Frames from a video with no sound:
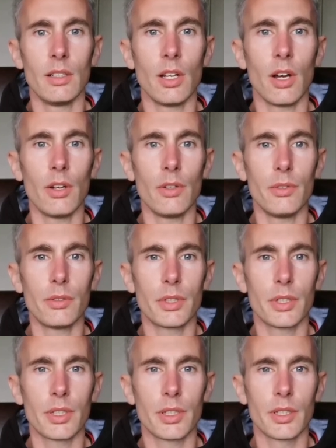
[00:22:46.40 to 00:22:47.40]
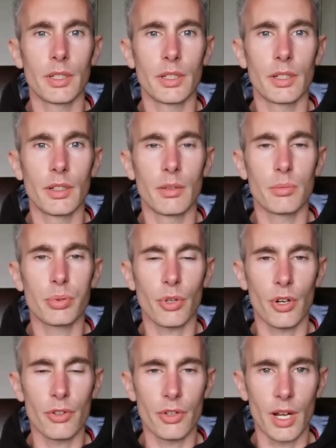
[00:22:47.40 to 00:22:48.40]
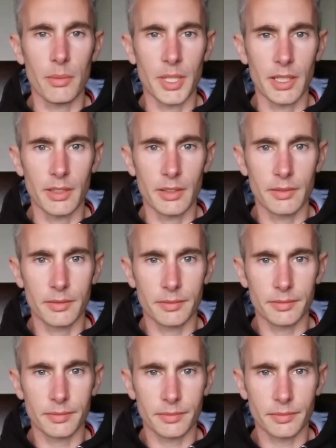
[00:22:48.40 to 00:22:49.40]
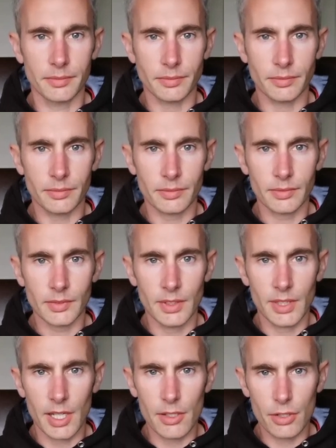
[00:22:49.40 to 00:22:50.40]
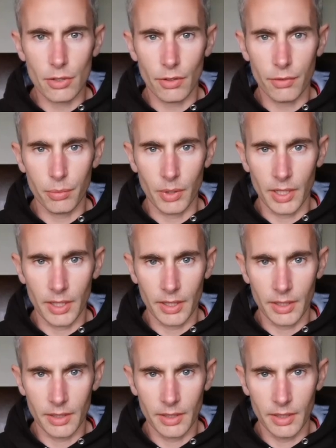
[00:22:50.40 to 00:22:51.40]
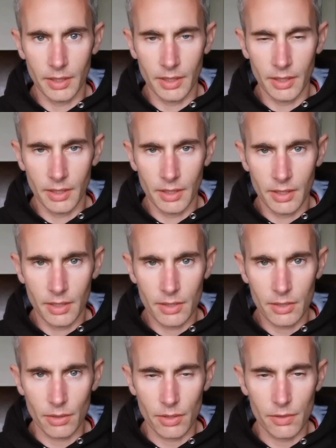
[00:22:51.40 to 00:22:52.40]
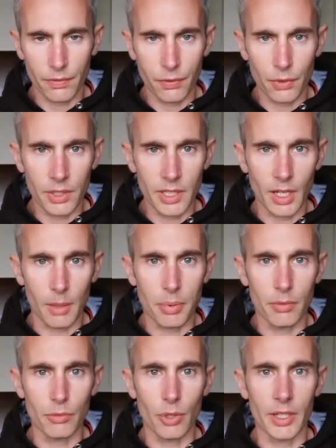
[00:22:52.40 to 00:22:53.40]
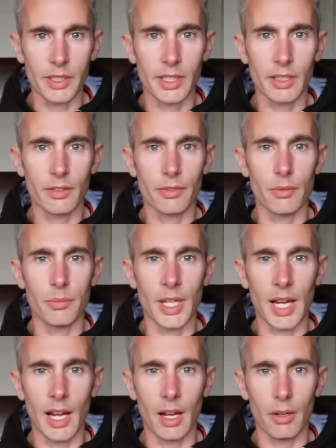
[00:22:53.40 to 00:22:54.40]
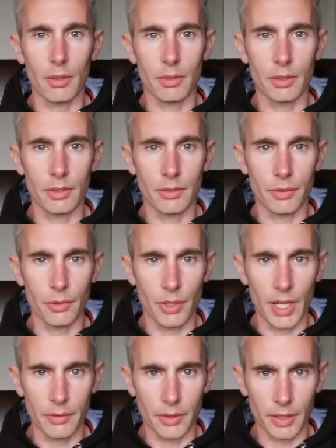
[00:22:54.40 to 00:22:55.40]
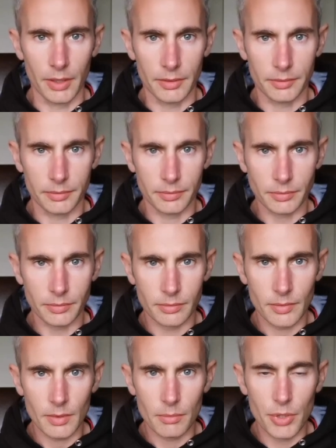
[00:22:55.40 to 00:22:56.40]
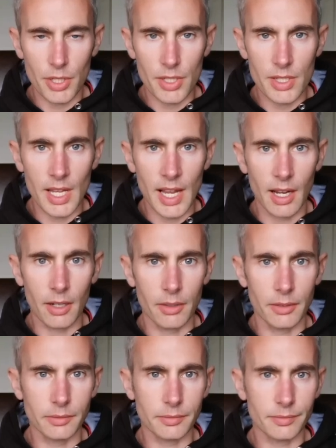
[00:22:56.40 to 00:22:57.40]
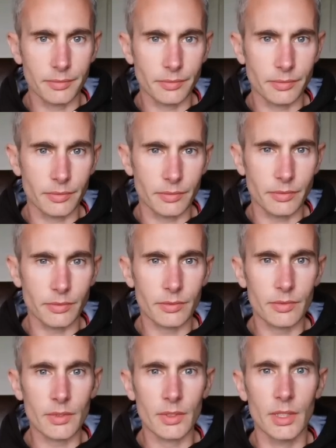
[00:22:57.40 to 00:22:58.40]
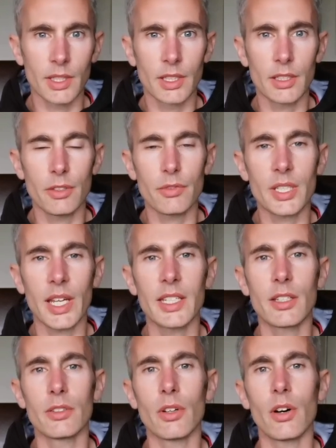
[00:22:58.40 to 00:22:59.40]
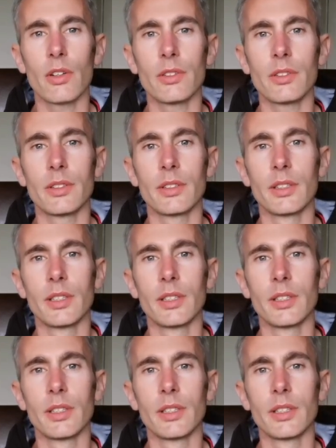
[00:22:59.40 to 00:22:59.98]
load, program in that software so it's fully up and running from now and forever. Because now you've taken on